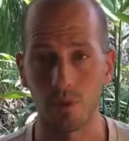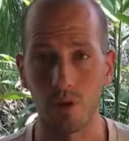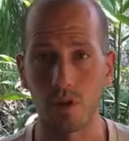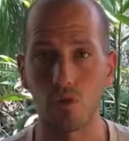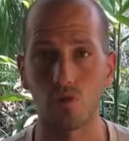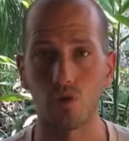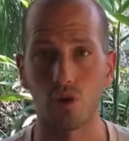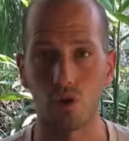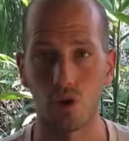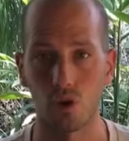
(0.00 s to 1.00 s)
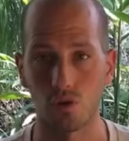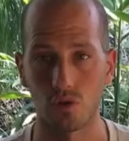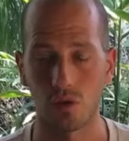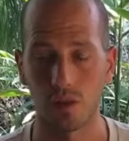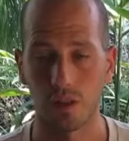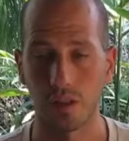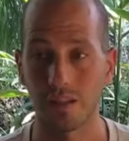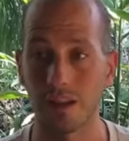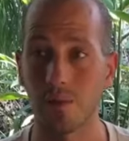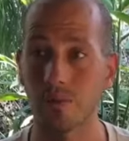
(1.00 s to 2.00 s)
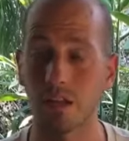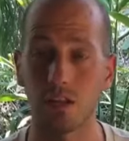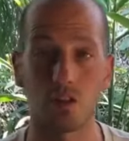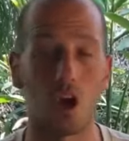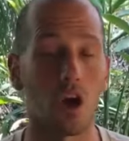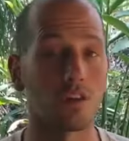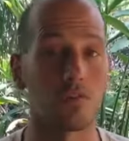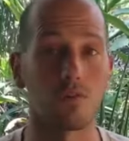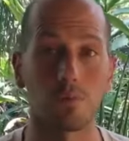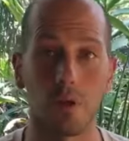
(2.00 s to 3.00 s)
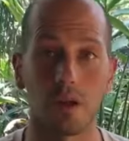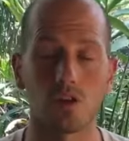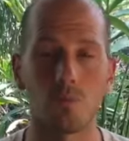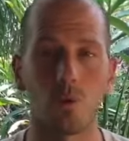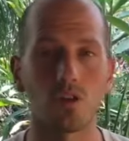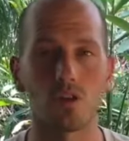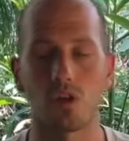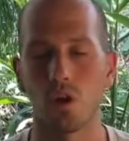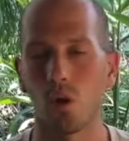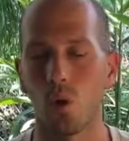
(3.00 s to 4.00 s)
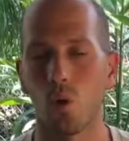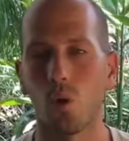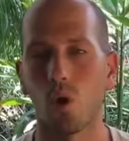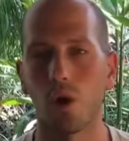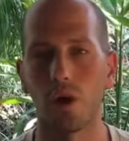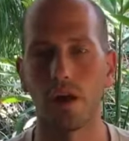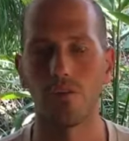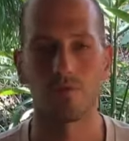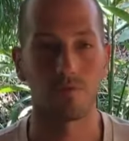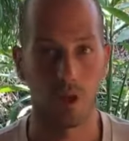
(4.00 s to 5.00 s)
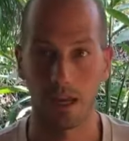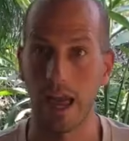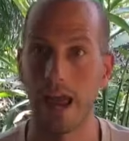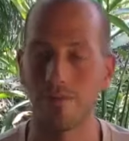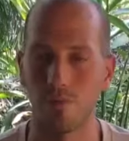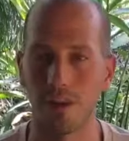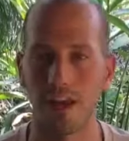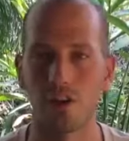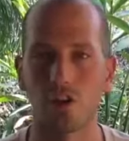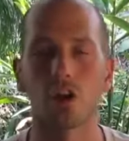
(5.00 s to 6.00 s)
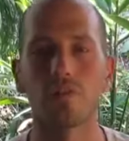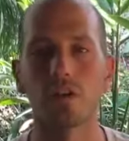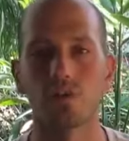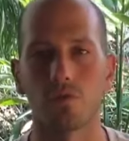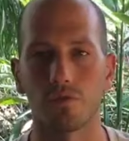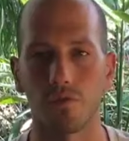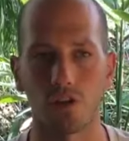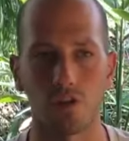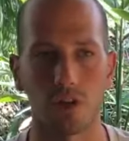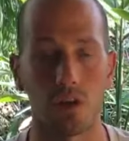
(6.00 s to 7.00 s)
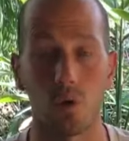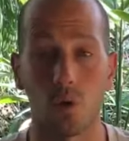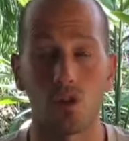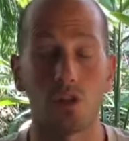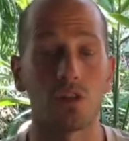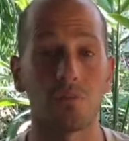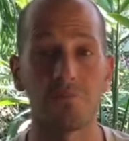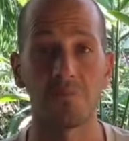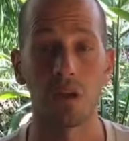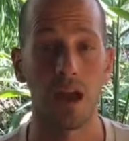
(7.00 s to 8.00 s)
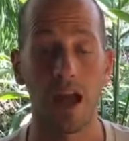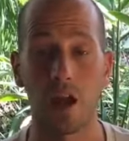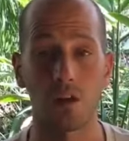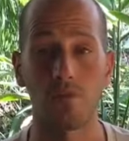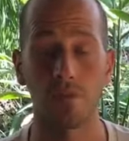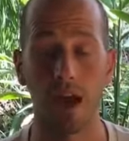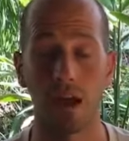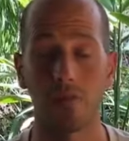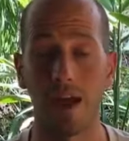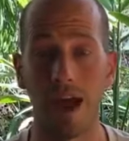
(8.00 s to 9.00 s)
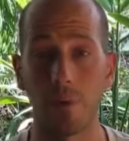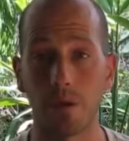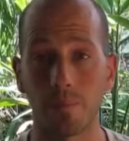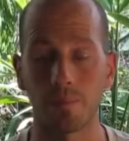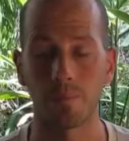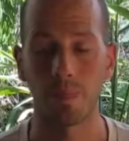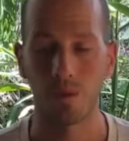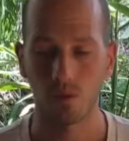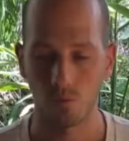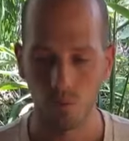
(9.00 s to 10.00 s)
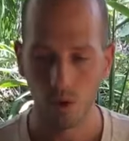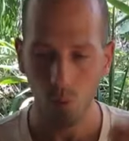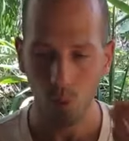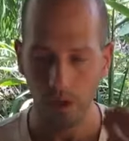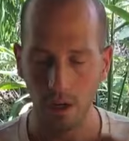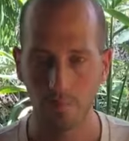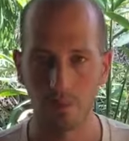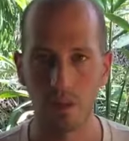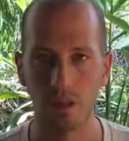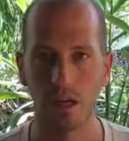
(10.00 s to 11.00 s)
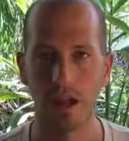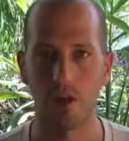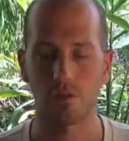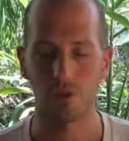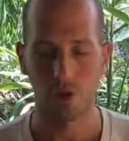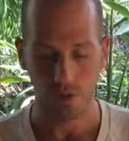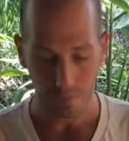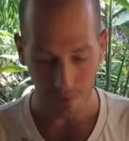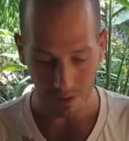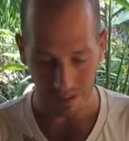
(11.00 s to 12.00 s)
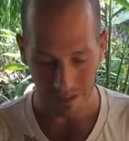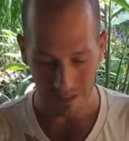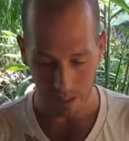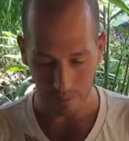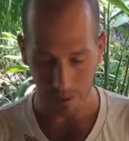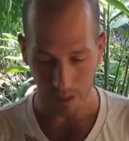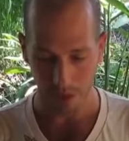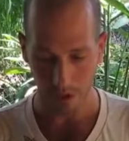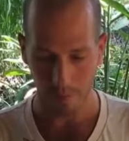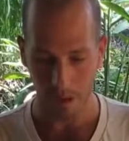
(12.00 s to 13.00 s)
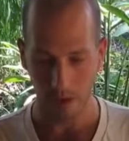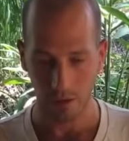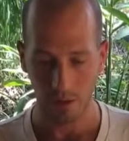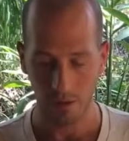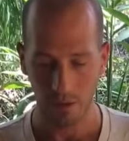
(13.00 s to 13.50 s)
Breathing through your nose. A lot of times it gets lost if we're playing sports or if we get nervous or frustrated or just out of habit. So really working on breathing in and out through your nose and breathing deeply into your belly.